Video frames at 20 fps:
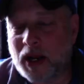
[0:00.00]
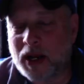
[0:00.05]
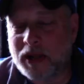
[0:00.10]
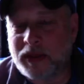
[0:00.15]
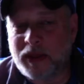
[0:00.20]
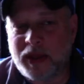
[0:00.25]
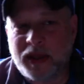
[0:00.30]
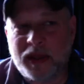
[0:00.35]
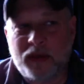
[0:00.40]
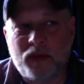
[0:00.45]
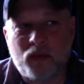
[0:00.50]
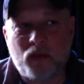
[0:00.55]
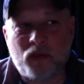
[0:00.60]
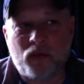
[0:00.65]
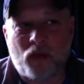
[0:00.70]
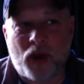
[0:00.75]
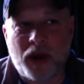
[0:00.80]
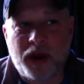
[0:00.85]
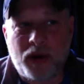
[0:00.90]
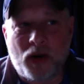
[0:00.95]
think
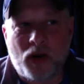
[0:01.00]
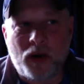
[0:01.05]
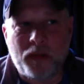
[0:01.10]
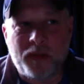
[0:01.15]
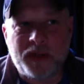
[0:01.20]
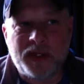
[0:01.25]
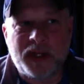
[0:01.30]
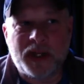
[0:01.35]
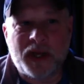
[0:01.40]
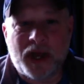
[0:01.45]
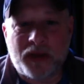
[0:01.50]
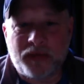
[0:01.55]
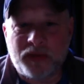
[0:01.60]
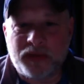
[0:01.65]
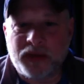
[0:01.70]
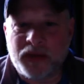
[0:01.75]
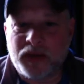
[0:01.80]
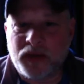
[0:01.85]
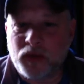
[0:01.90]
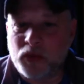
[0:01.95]
Ryan Hartman did
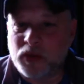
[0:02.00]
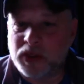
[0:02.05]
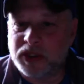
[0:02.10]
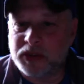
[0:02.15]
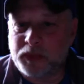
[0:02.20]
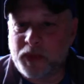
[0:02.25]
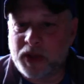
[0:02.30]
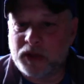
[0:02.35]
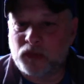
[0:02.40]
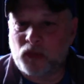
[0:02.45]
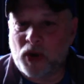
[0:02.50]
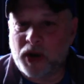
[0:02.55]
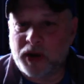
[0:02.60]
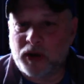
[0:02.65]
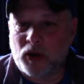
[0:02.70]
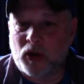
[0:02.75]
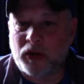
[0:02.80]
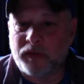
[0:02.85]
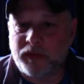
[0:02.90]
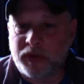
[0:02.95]
everything you would expect
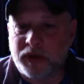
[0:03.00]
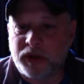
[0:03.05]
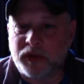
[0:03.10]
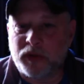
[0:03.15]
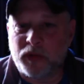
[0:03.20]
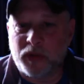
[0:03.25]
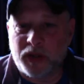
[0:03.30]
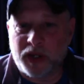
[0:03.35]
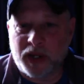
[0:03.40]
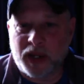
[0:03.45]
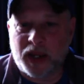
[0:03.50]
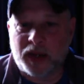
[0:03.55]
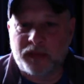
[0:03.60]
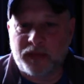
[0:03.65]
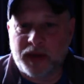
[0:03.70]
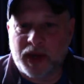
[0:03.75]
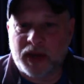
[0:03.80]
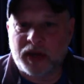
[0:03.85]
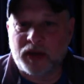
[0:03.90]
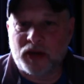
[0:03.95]
Ryan Hartman to do in a game.
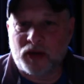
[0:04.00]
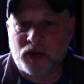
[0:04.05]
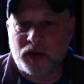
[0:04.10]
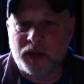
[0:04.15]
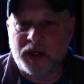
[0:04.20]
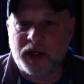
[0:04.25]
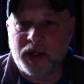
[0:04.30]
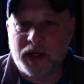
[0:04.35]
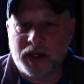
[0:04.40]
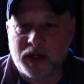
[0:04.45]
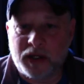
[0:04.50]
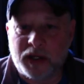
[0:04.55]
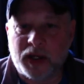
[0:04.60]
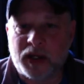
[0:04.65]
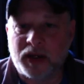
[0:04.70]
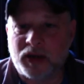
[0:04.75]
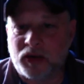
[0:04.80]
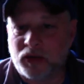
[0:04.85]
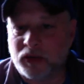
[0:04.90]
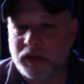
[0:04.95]
He had an early hit. He
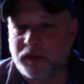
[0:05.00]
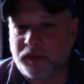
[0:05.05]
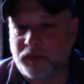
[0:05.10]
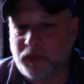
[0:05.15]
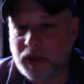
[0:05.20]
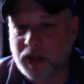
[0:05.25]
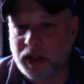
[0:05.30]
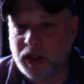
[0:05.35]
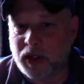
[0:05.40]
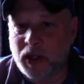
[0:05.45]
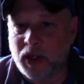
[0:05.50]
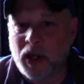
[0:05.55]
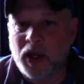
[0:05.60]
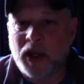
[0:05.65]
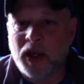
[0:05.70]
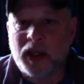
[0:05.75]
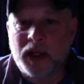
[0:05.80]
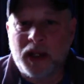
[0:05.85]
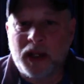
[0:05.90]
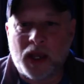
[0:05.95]
had an early fight.
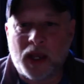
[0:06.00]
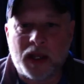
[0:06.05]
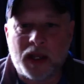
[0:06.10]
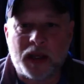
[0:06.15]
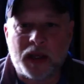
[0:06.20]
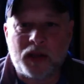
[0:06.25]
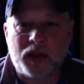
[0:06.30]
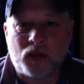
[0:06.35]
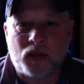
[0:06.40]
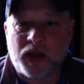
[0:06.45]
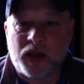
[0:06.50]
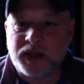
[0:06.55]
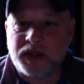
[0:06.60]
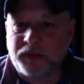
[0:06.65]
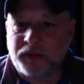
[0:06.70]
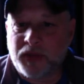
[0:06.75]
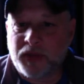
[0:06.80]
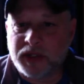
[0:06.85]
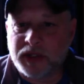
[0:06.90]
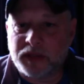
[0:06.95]
He had a great
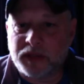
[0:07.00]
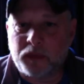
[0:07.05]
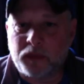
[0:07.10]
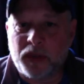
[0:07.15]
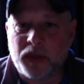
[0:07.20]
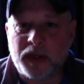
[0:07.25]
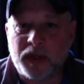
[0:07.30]
defensive play